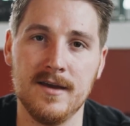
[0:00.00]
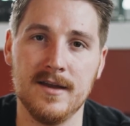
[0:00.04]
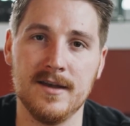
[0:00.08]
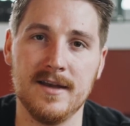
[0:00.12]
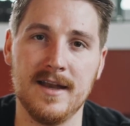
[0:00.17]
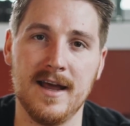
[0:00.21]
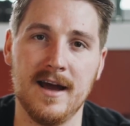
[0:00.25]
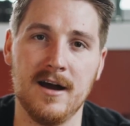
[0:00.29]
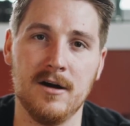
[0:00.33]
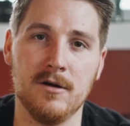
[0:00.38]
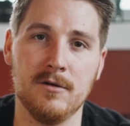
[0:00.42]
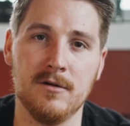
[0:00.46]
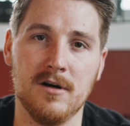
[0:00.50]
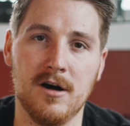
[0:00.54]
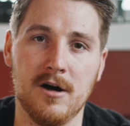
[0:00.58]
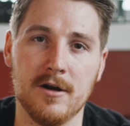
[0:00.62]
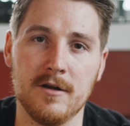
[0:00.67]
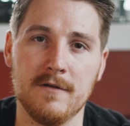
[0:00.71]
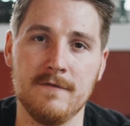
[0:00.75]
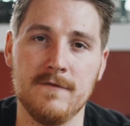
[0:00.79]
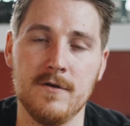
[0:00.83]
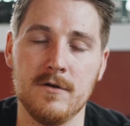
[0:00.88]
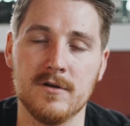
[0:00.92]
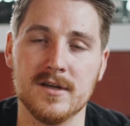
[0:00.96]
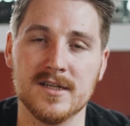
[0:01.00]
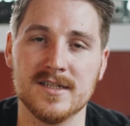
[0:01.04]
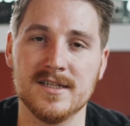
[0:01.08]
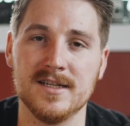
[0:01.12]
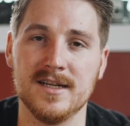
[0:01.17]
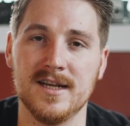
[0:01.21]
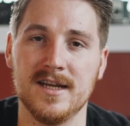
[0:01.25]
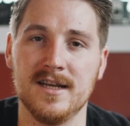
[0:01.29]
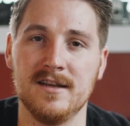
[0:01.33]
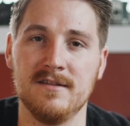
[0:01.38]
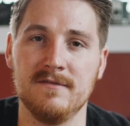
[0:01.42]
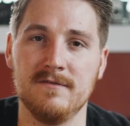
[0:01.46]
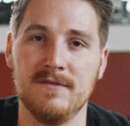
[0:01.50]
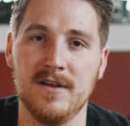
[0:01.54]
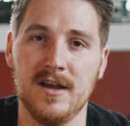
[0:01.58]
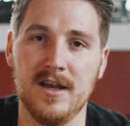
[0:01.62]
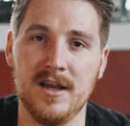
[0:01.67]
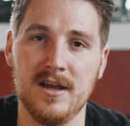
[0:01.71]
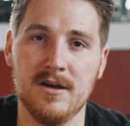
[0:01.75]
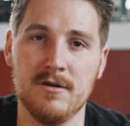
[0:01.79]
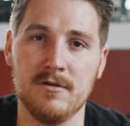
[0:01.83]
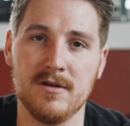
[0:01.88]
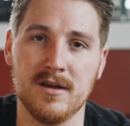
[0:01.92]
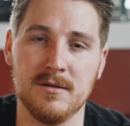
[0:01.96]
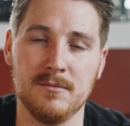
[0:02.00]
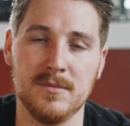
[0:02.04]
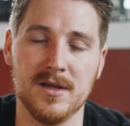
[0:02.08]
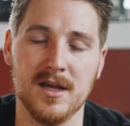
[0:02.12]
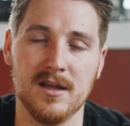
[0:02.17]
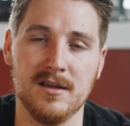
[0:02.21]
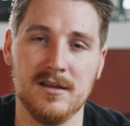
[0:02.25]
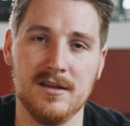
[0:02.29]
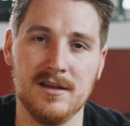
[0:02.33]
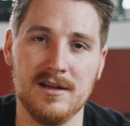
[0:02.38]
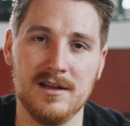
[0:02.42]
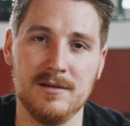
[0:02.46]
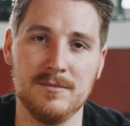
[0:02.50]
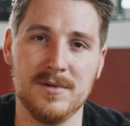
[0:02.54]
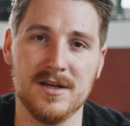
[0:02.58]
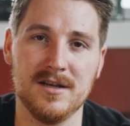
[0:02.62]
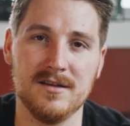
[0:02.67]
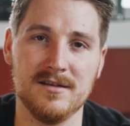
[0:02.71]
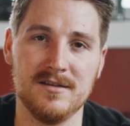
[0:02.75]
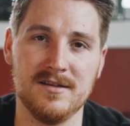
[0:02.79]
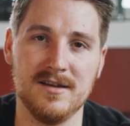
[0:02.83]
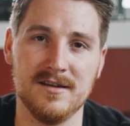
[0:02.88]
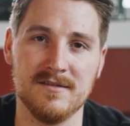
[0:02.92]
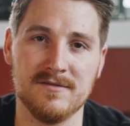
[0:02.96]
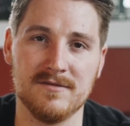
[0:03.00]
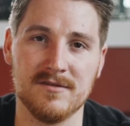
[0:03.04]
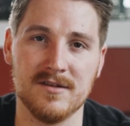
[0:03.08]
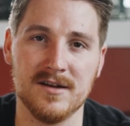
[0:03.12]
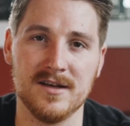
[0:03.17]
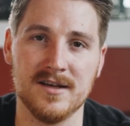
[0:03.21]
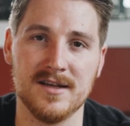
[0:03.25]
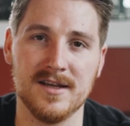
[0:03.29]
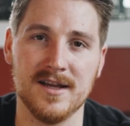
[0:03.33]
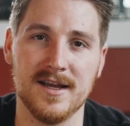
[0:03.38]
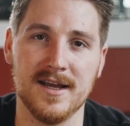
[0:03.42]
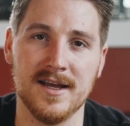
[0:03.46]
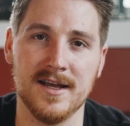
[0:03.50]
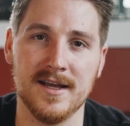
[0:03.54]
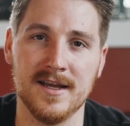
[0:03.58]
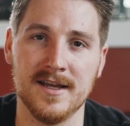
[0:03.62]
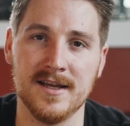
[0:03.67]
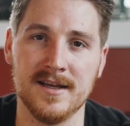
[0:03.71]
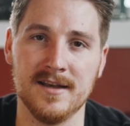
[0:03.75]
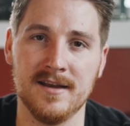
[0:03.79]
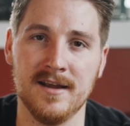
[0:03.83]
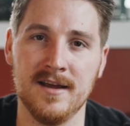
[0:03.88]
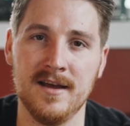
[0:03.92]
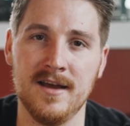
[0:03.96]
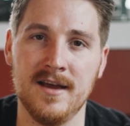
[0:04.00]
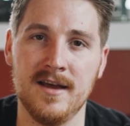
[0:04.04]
Now, autofocusing in video can be a little bit different, and